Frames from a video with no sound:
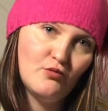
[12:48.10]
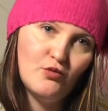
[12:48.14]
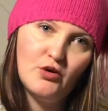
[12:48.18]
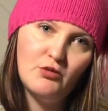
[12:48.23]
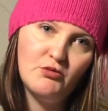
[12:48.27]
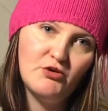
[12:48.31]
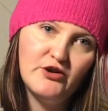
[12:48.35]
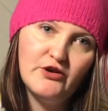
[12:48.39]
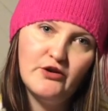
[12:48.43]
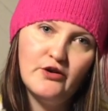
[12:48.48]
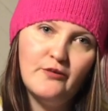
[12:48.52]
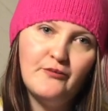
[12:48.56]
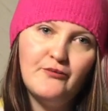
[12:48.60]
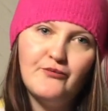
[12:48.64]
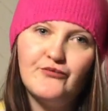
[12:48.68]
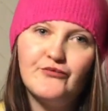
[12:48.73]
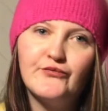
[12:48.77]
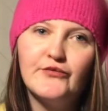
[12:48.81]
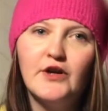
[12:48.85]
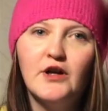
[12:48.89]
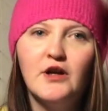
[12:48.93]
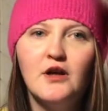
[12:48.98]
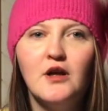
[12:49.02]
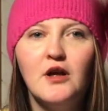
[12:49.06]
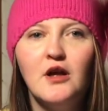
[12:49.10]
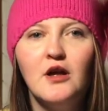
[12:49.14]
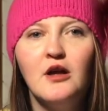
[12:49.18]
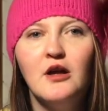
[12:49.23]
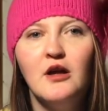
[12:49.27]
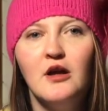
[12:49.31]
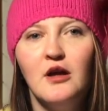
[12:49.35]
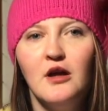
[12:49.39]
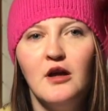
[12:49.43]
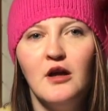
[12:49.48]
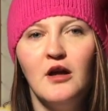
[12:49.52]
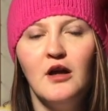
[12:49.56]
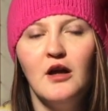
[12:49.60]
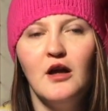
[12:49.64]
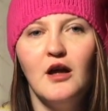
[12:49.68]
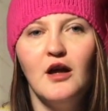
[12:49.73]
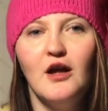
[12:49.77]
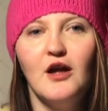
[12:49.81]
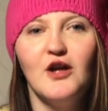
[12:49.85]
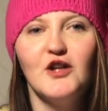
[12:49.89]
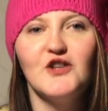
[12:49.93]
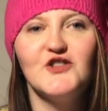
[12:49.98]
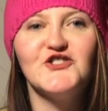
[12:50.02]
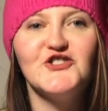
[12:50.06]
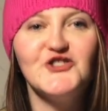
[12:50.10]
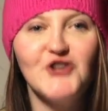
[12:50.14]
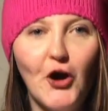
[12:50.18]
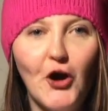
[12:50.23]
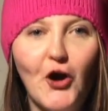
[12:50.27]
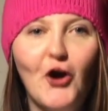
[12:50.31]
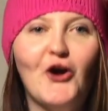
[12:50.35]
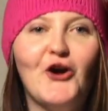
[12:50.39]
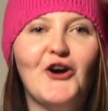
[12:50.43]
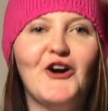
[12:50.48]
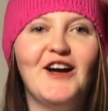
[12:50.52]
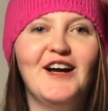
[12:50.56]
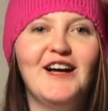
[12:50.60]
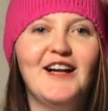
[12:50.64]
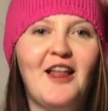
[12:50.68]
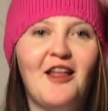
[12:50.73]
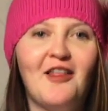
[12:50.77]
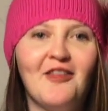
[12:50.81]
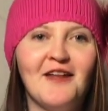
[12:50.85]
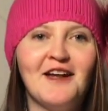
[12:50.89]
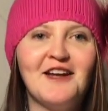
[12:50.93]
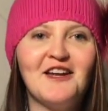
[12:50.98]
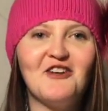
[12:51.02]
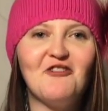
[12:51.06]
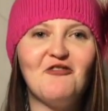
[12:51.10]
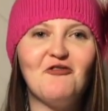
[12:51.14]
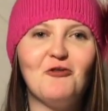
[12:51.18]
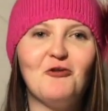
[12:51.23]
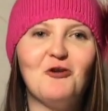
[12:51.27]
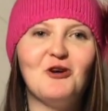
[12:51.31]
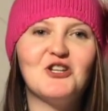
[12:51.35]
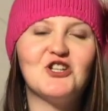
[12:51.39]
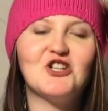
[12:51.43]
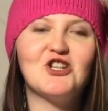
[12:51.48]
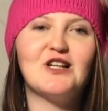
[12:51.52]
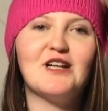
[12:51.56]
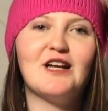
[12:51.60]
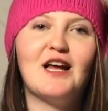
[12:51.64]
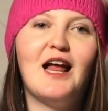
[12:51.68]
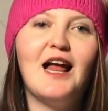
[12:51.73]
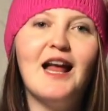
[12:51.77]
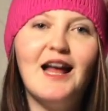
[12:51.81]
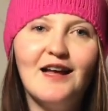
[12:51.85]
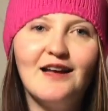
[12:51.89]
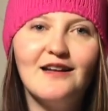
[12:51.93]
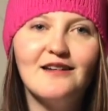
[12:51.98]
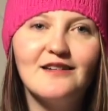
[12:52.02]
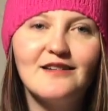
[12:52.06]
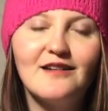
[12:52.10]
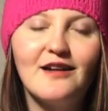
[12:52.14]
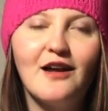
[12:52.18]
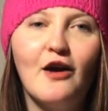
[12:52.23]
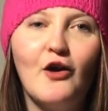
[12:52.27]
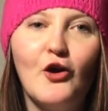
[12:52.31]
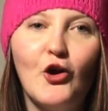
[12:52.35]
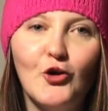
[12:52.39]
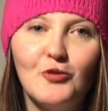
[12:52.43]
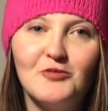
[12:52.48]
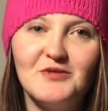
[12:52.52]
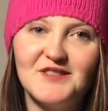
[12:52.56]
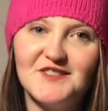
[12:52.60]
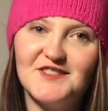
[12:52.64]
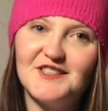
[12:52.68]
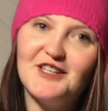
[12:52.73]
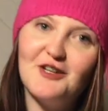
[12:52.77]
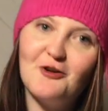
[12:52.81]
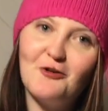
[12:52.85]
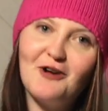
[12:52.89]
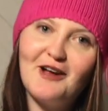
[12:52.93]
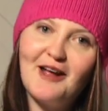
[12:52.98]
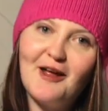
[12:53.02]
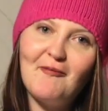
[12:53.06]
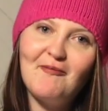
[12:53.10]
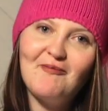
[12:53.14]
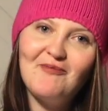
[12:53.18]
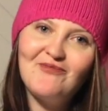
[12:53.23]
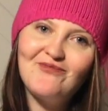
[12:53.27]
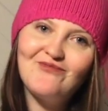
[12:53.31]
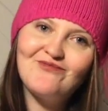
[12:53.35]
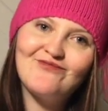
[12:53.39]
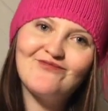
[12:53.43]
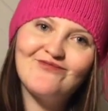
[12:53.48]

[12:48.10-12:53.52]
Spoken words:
Probably not. So, thank you for watching, and I hope to see you again.